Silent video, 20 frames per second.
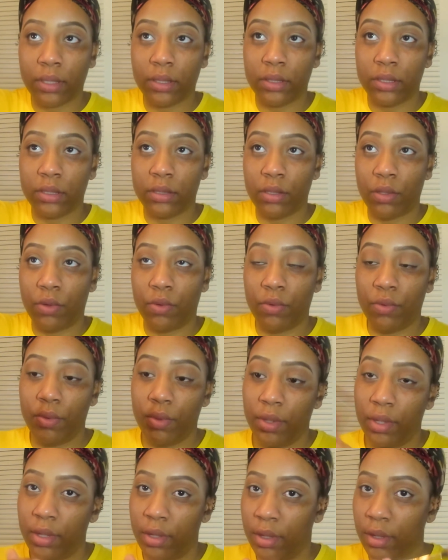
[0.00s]
so
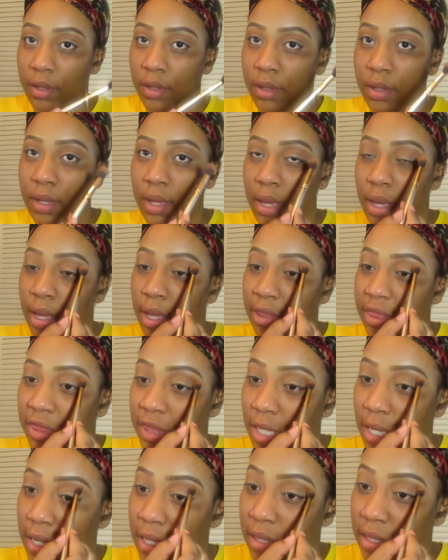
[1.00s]
I
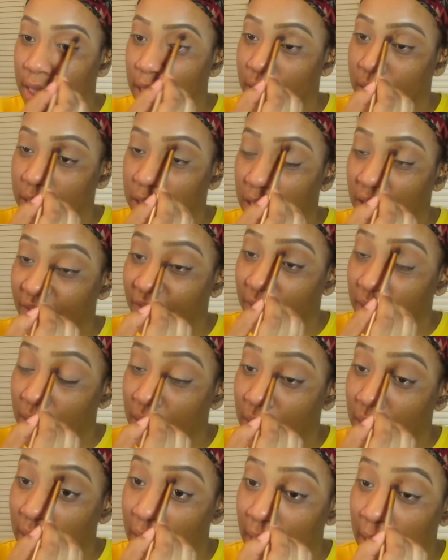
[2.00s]
think that is giving
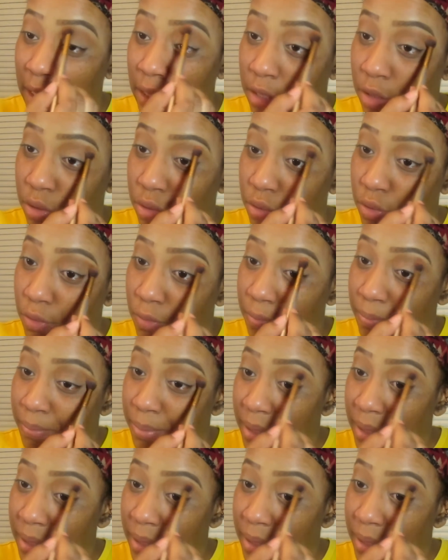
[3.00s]
it a little